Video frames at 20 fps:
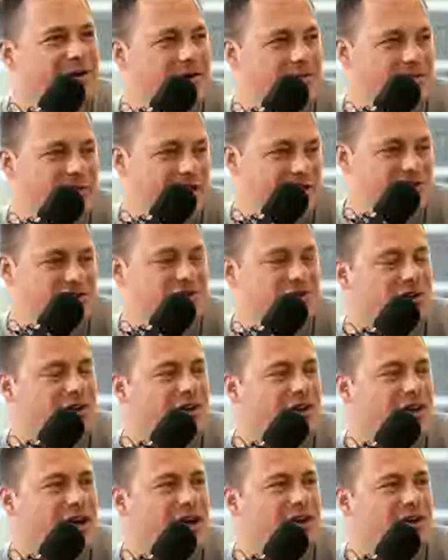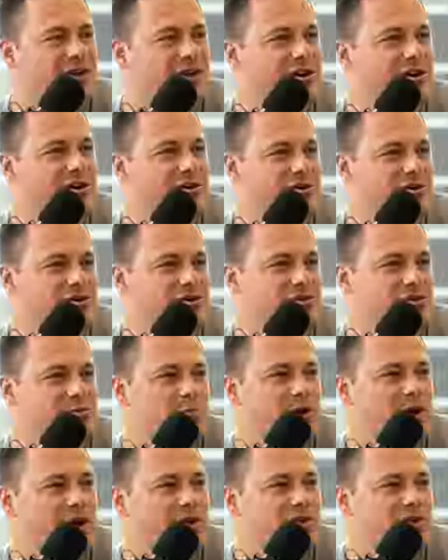out that street now, and there's this
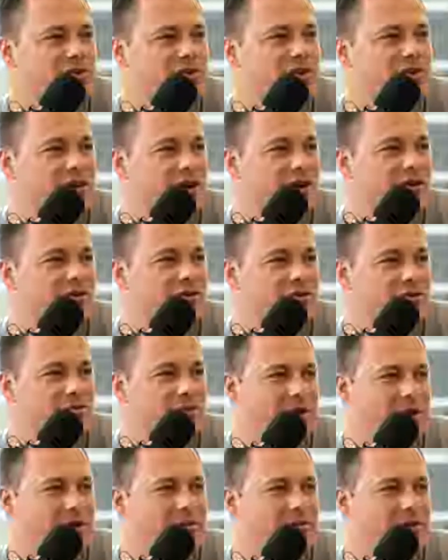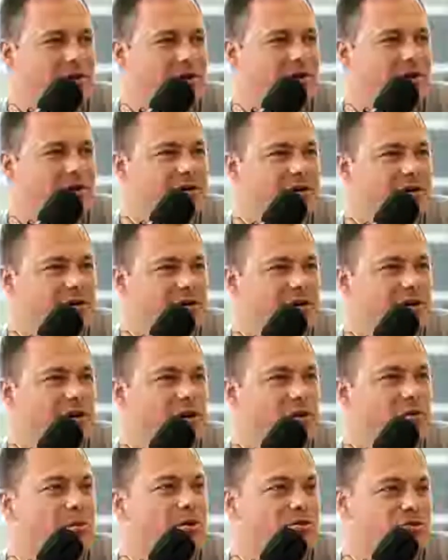pine tree that I used to be able to,
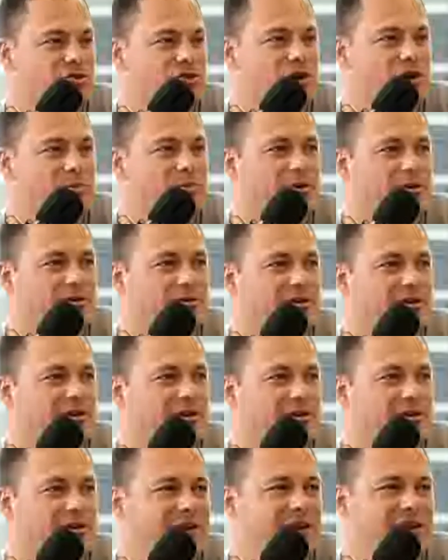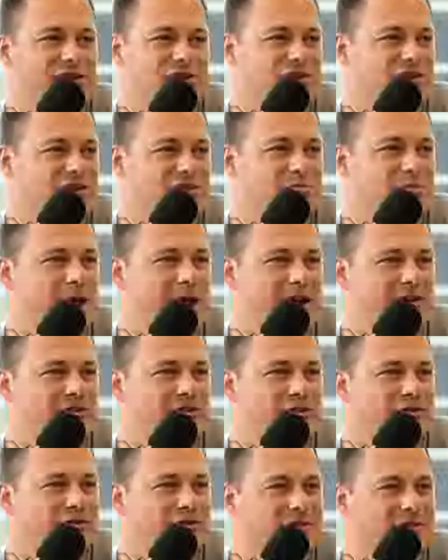almost jump over, and it's just
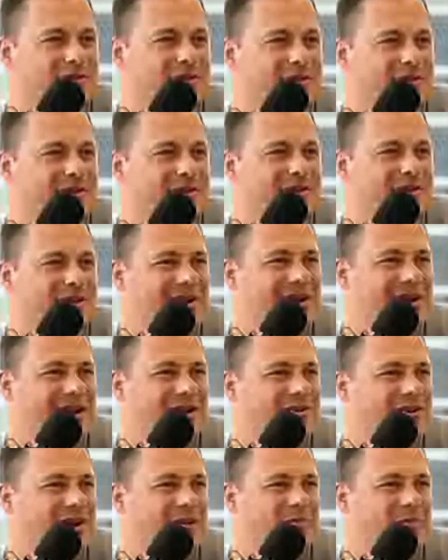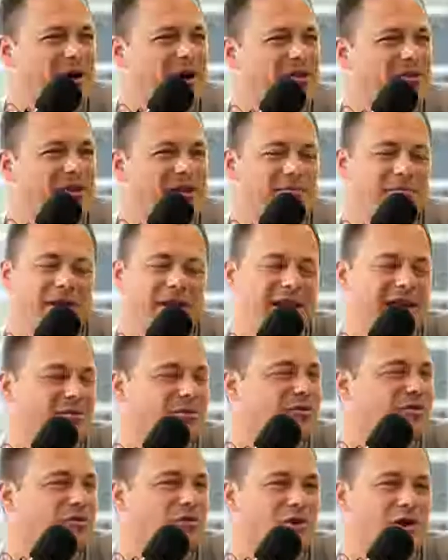massive. And I drive by and think, man,
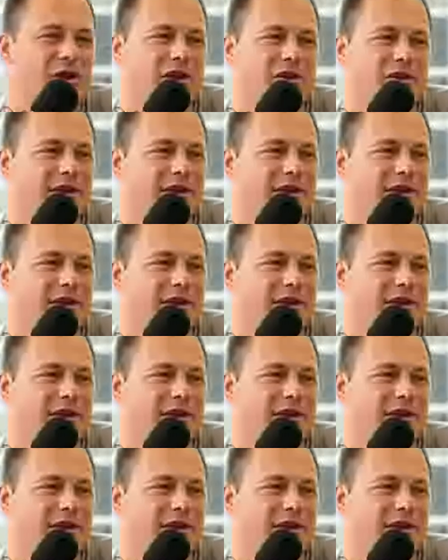that was great.